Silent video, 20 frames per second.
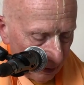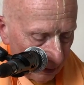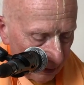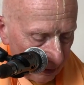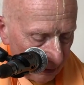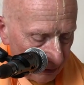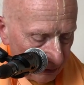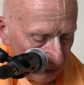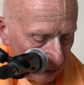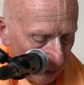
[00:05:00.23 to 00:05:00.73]

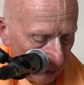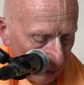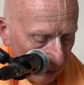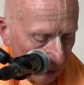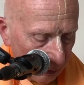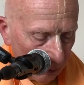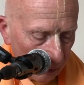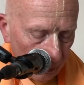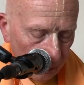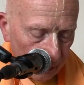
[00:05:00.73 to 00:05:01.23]

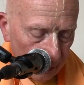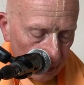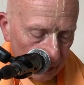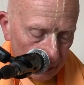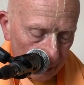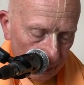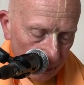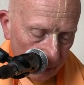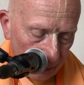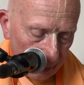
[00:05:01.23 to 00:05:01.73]
Considering all
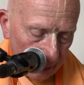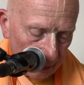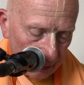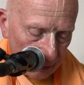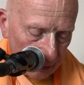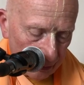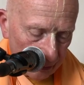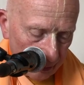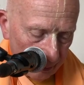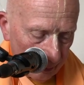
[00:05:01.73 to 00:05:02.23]
these
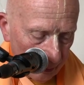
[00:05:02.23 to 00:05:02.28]
points, the